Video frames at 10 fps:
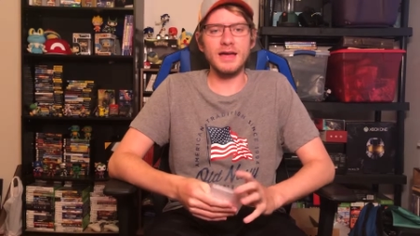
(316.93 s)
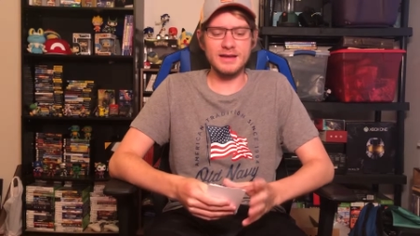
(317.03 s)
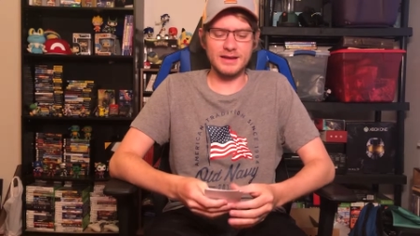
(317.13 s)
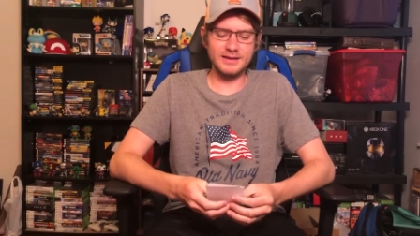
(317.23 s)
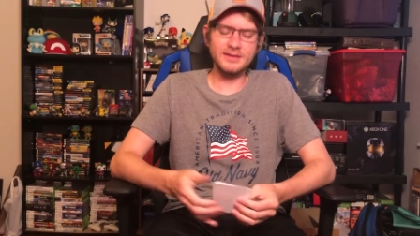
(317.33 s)

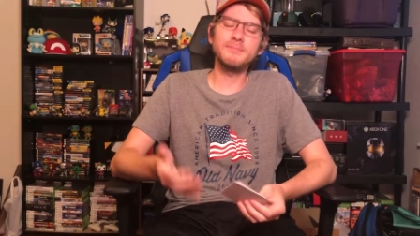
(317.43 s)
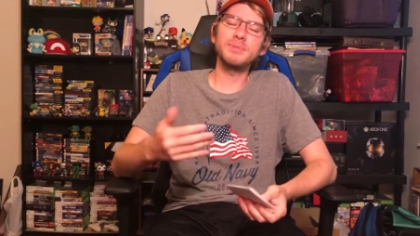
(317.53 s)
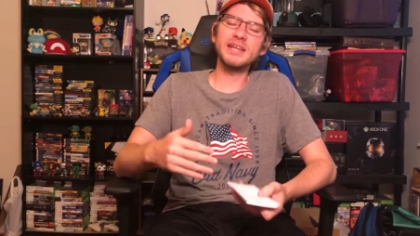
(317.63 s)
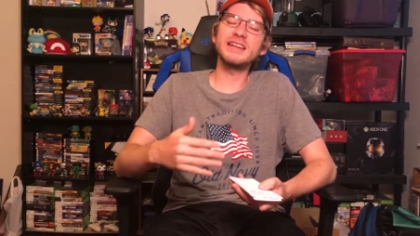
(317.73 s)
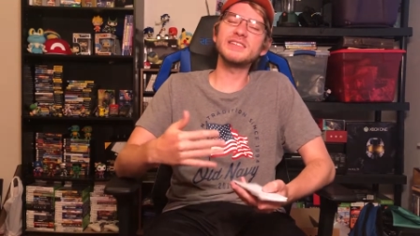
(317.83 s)
and
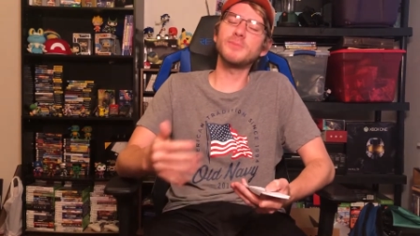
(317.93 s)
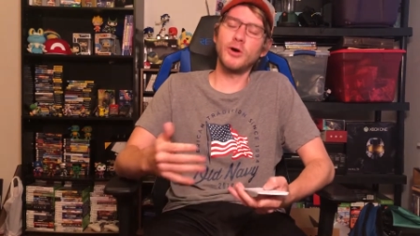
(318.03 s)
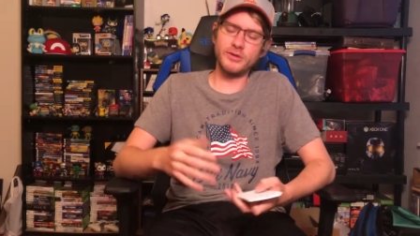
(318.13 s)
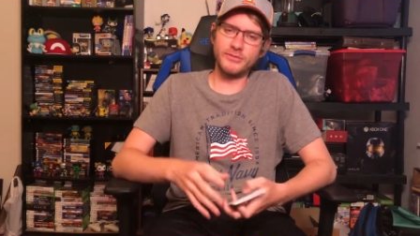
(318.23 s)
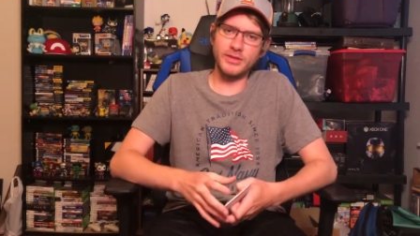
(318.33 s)
Ben is
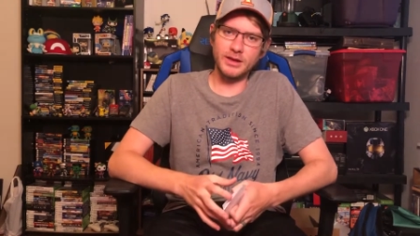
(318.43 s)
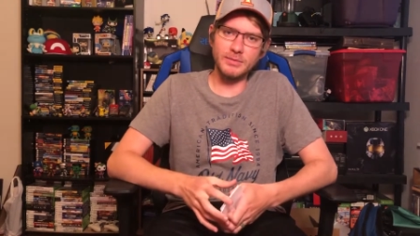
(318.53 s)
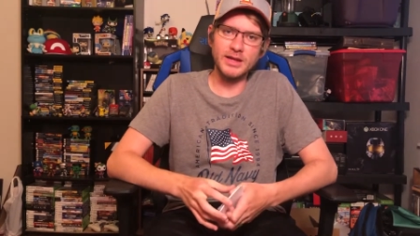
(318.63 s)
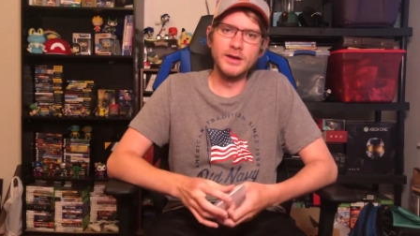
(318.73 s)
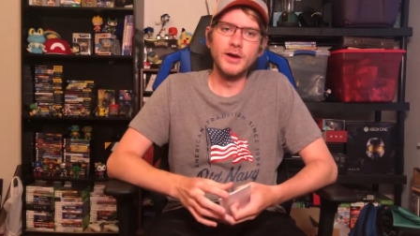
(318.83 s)
part of
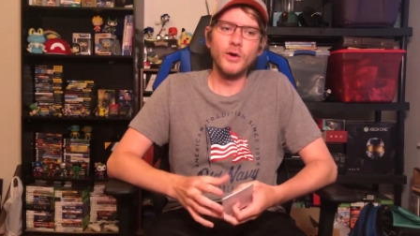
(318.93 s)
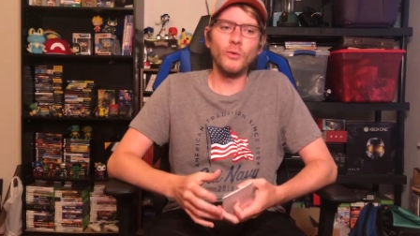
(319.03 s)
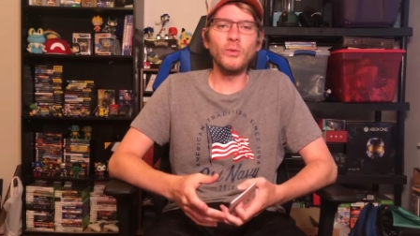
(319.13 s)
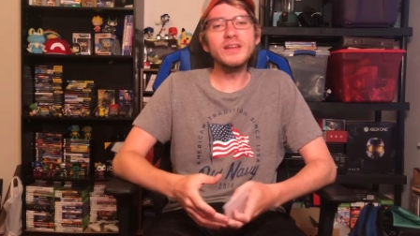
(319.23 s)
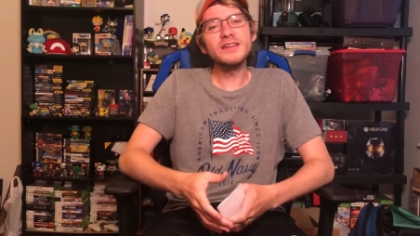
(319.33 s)
them.
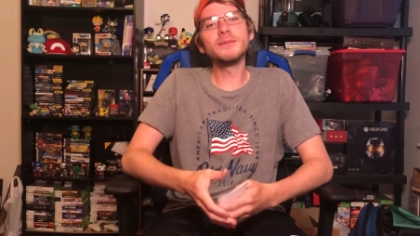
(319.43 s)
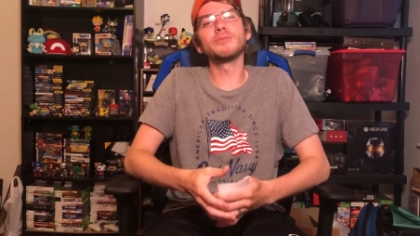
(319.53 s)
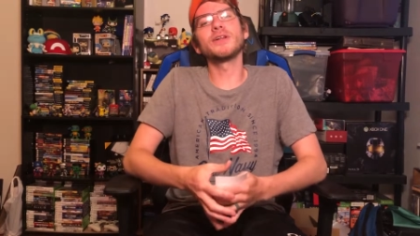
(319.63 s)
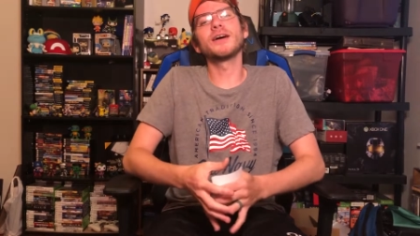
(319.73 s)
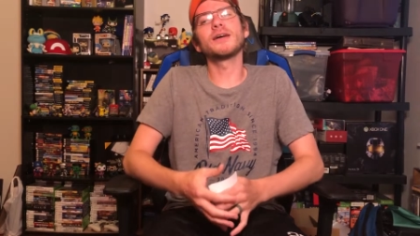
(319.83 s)
We did a
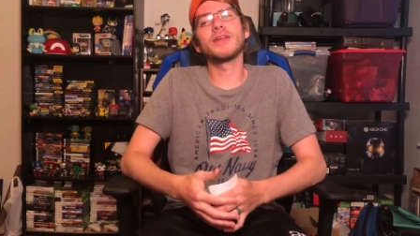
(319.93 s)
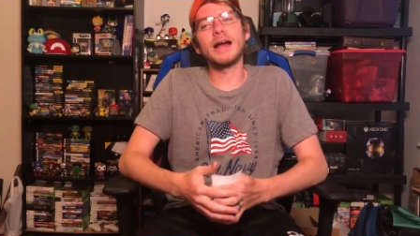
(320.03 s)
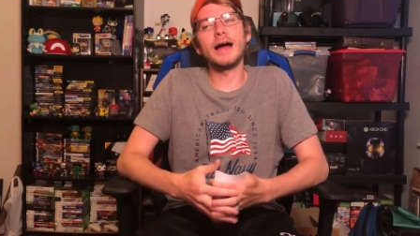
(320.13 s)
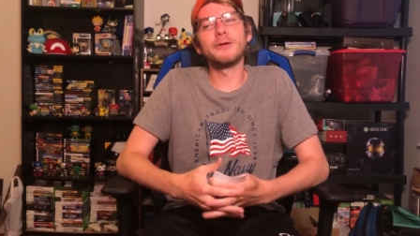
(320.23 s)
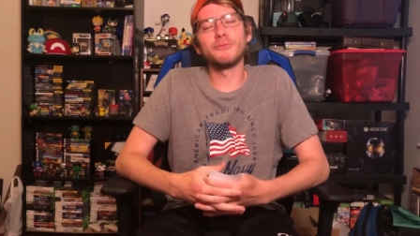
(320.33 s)
play that
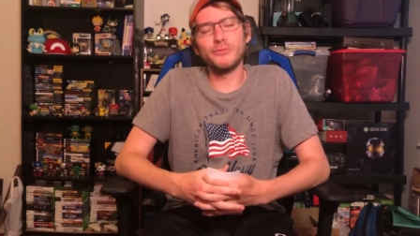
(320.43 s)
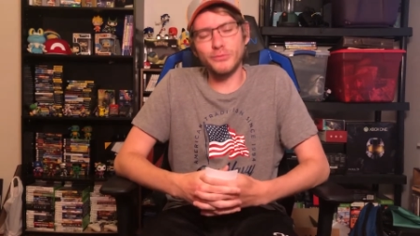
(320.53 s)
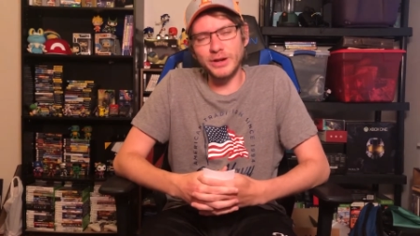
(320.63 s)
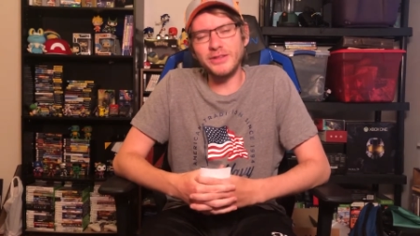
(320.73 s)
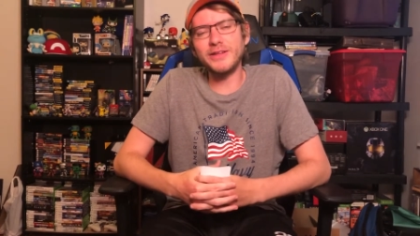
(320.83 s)
I
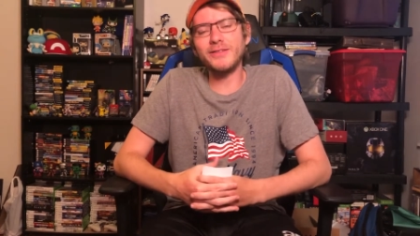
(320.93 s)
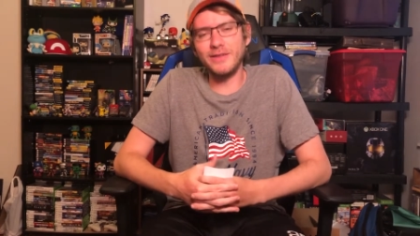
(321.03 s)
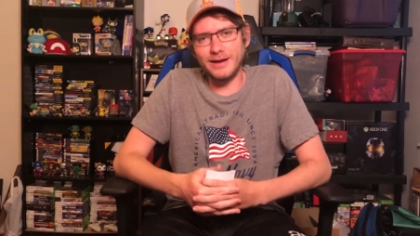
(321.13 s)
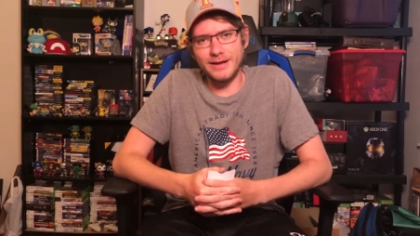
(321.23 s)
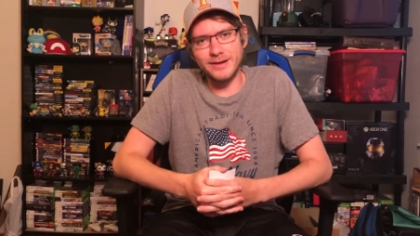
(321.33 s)
really
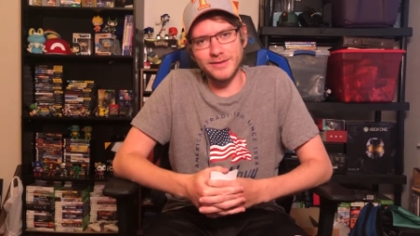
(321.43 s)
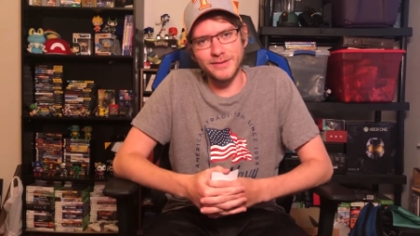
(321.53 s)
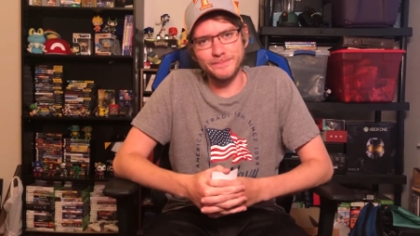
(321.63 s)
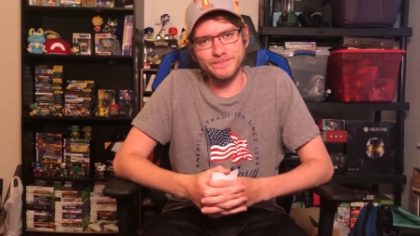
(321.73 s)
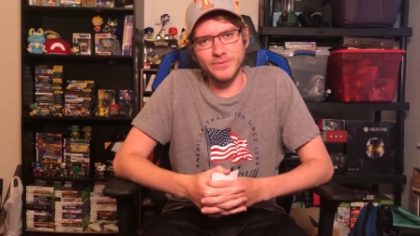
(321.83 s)
liked
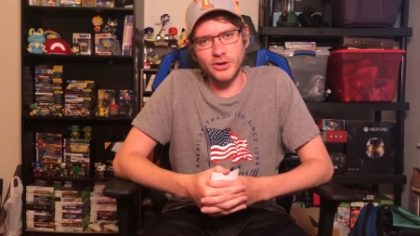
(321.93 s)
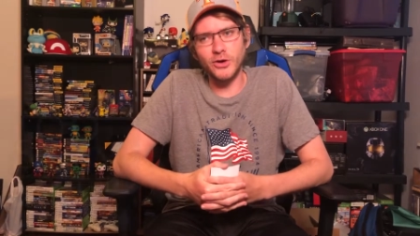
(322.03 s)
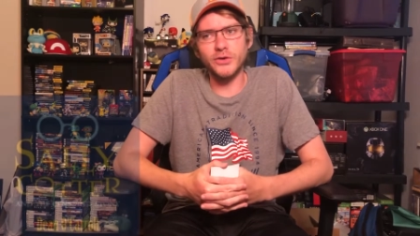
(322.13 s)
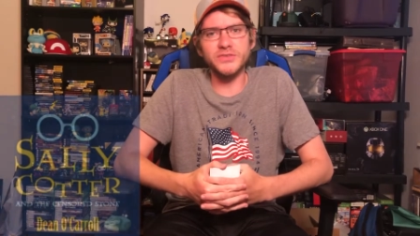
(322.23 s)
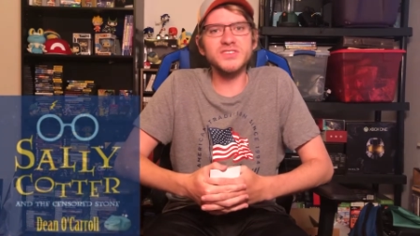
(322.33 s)

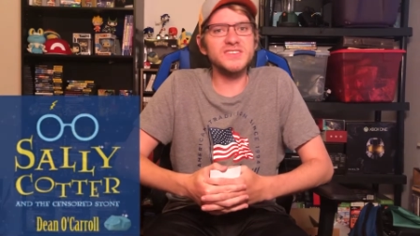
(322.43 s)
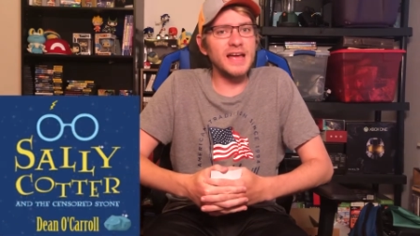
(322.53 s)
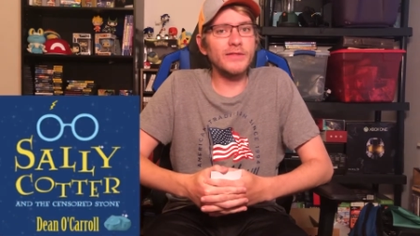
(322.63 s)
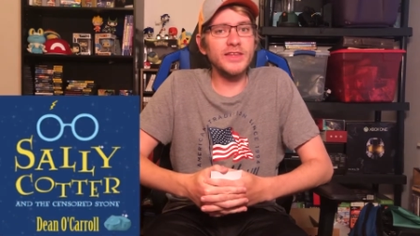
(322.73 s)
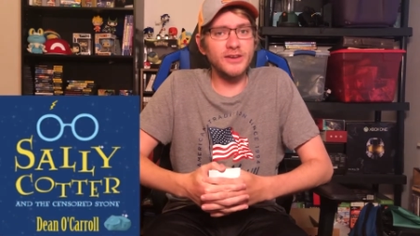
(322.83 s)
called
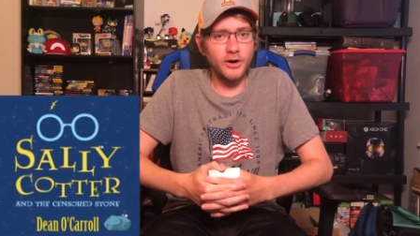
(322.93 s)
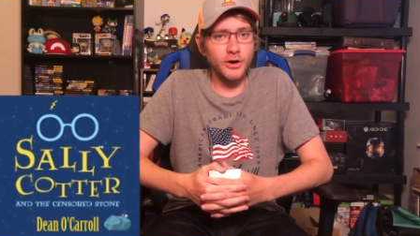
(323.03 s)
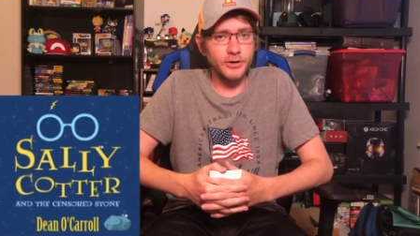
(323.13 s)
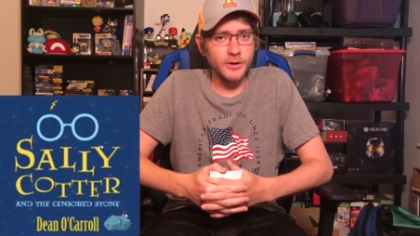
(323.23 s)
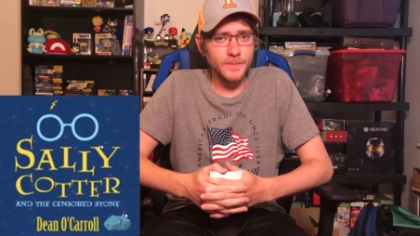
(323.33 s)
Sally
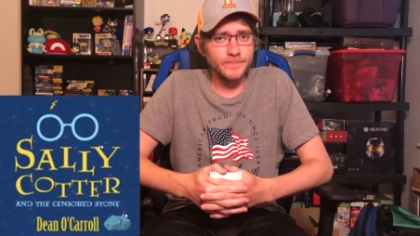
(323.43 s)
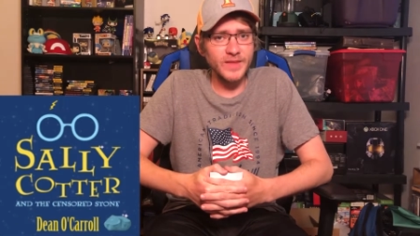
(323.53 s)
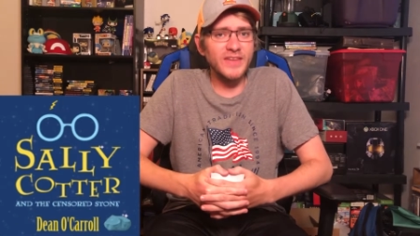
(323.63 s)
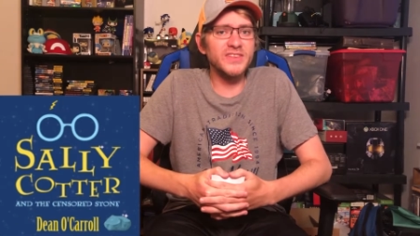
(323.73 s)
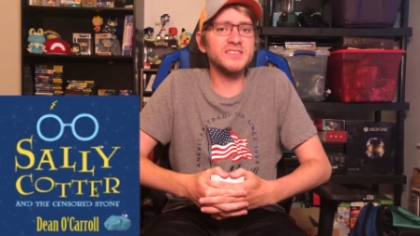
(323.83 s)
Cotter
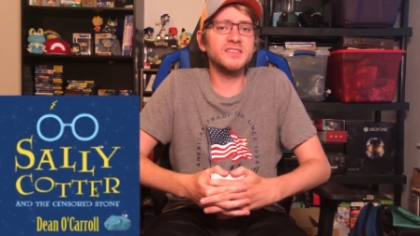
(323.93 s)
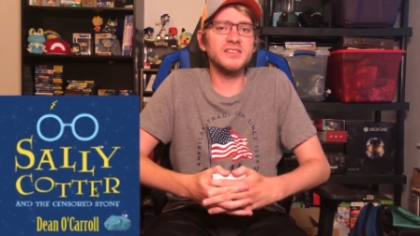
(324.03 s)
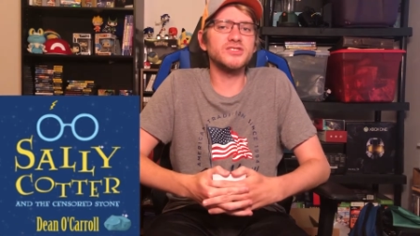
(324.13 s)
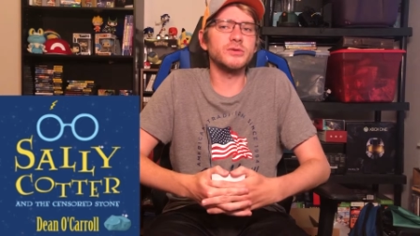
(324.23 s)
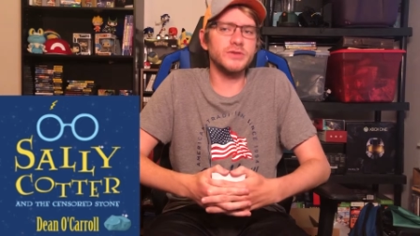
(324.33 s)
and the
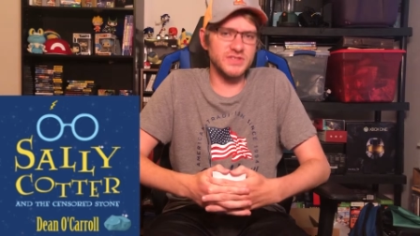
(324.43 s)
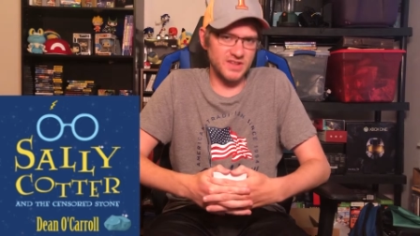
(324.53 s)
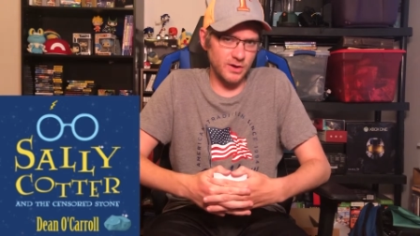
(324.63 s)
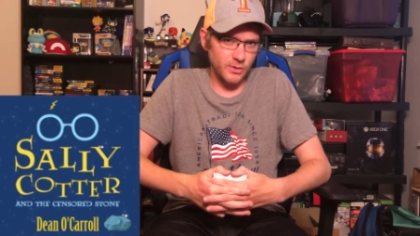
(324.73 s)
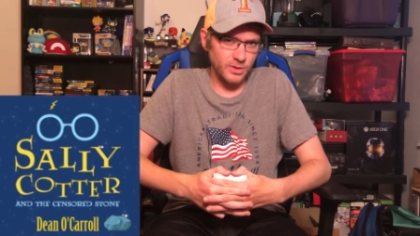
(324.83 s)
Censored
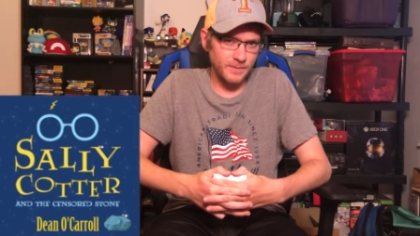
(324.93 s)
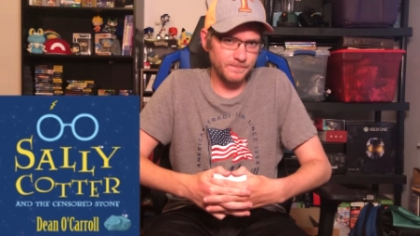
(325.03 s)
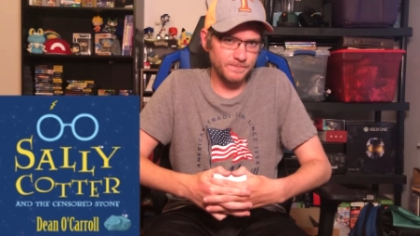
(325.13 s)
Stone.